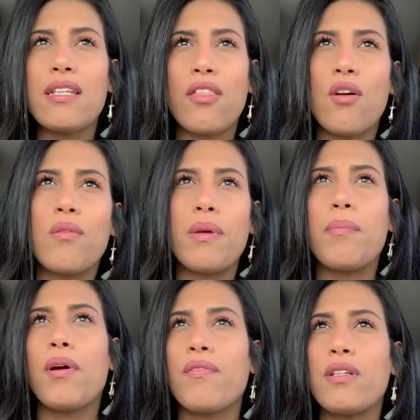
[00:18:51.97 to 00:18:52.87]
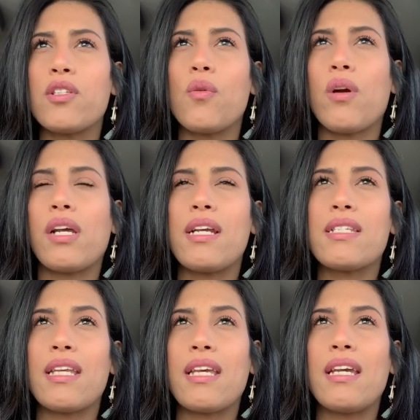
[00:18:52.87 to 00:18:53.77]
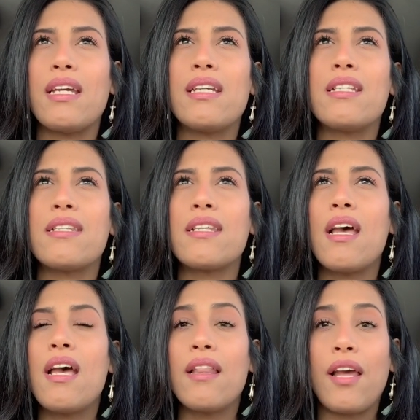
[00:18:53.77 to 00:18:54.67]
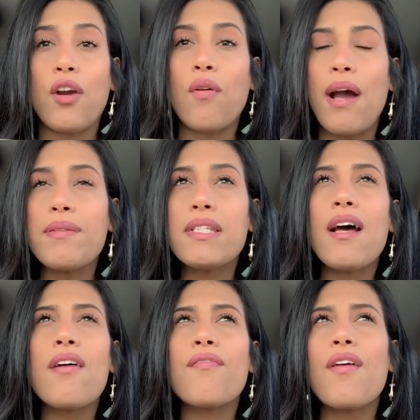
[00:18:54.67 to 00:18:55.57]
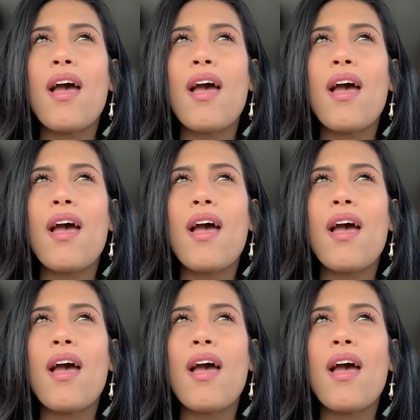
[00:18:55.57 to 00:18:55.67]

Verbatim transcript: I thought it would be perfect to organize the kids like craft stuff.